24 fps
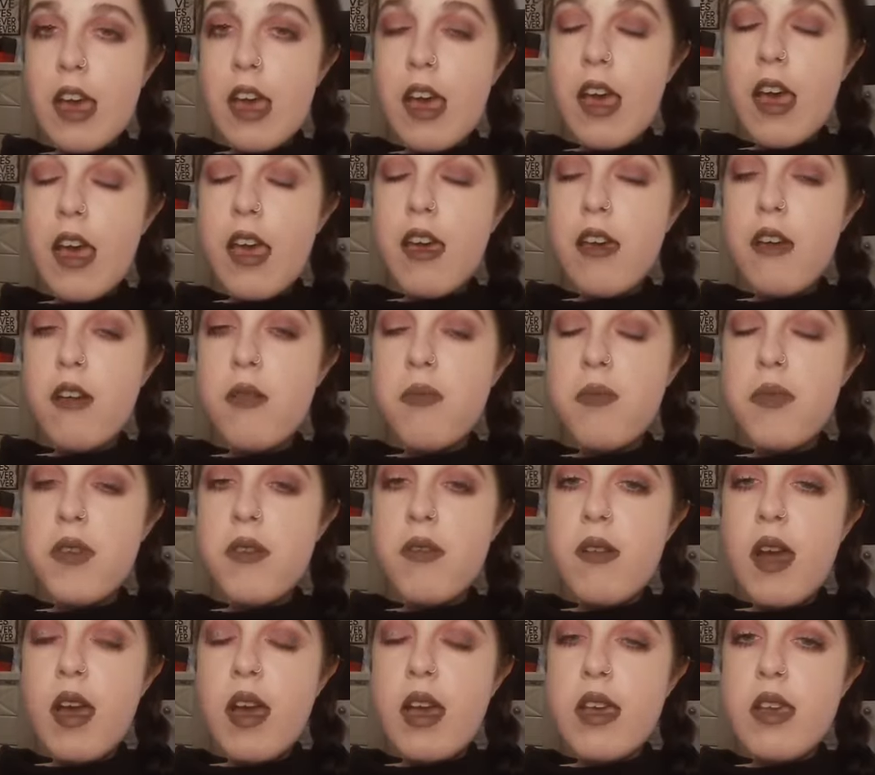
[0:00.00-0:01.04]
I hope
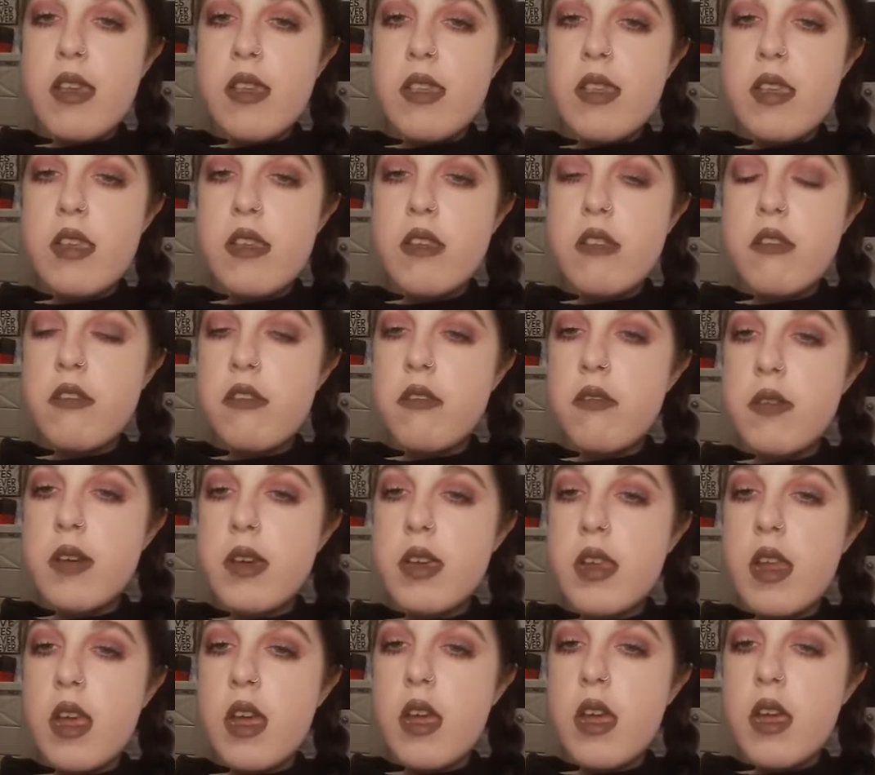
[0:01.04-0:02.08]
you guys
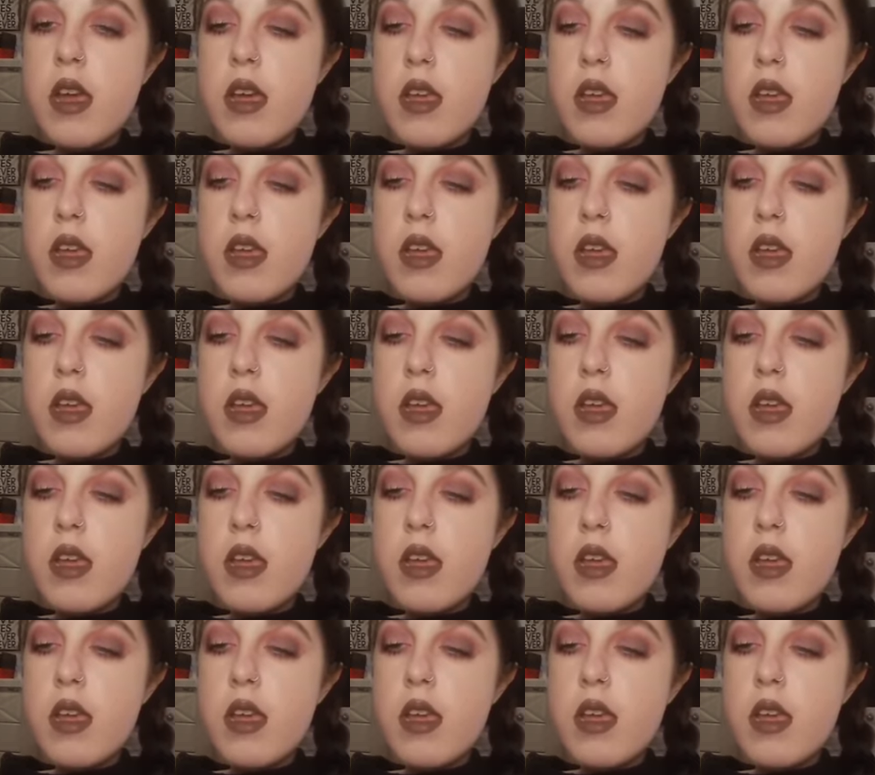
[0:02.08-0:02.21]
enjoyed